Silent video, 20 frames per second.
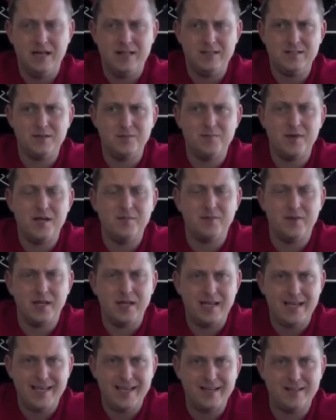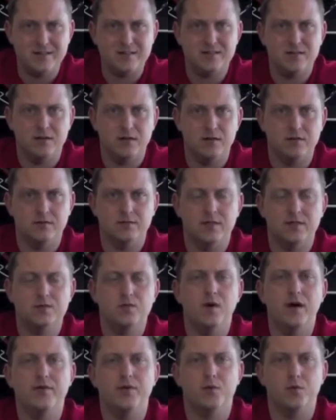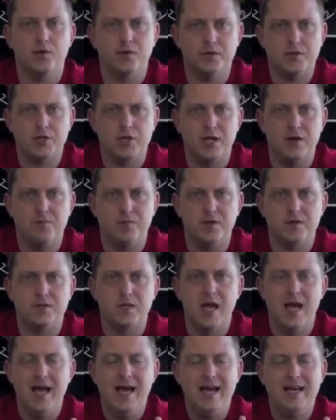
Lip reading: These are people that hit a zone. That's why they're world champions,